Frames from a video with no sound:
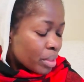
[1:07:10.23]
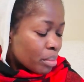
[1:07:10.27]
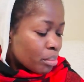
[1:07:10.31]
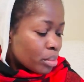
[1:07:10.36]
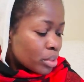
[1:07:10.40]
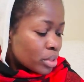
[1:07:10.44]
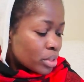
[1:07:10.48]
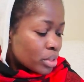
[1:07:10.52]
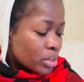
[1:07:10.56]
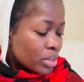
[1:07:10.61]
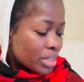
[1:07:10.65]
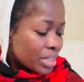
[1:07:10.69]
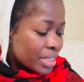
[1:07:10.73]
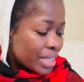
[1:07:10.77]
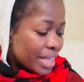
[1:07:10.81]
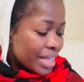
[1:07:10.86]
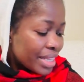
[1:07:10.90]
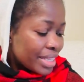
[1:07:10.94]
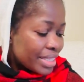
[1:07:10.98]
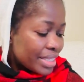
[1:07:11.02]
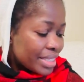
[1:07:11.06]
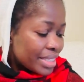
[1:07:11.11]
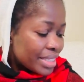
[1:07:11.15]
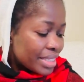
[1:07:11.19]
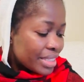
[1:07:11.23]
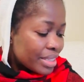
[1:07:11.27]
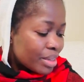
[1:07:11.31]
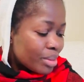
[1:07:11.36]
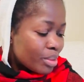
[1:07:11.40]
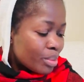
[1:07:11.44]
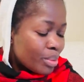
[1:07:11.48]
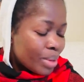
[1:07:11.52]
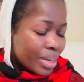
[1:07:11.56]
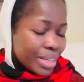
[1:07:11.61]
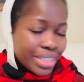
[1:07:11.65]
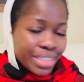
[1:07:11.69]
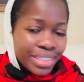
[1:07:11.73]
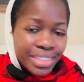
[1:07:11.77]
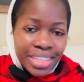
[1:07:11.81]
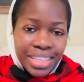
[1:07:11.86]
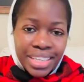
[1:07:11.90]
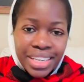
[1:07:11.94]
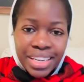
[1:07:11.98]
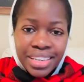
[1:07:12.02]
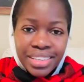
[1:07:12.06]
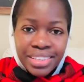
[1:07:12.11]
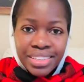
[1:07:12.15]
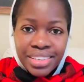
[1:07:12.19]
Boston says, why
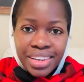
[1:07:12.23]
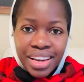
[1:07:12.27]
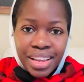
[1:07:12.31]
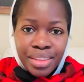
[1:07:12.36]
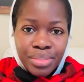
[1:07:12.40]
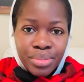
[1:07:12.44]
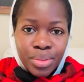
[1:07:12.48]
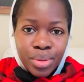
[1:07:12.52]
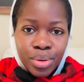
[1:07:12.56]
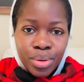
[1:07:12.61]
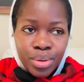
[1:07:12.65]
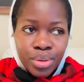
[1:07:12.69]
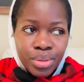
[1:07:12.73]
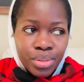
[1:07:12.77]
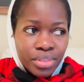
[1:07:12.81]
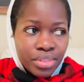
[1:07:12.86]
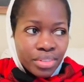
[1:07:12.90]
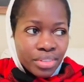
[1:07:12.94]
drink and drive though?